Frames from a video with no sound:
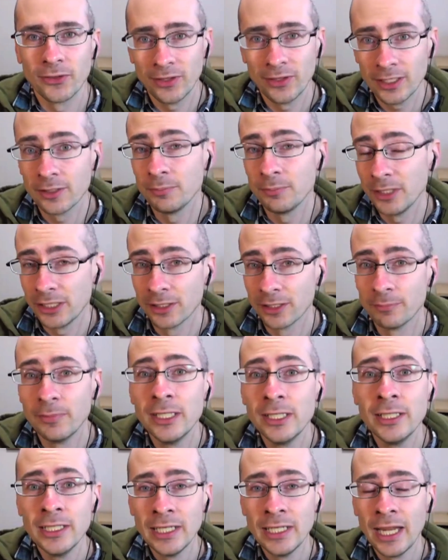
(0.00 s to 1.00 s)
They can become
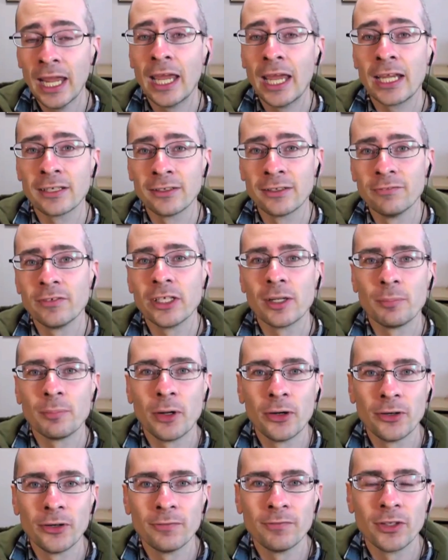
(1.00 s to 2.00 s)
actively a
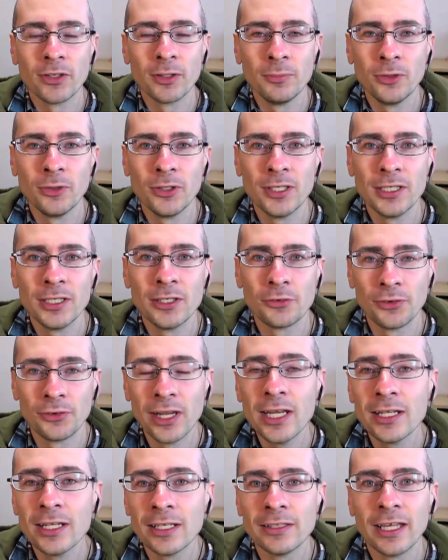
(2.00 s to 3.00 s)
part of the community
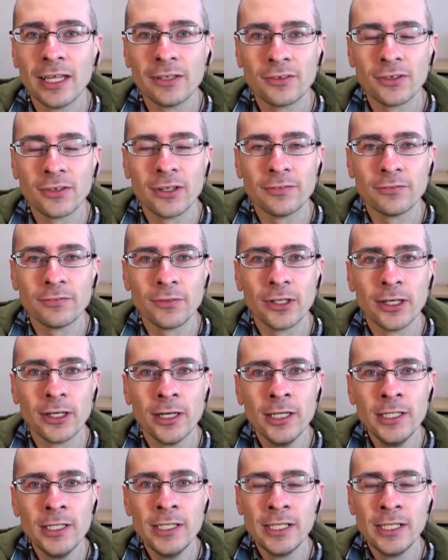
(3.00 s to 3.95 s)
creating that software.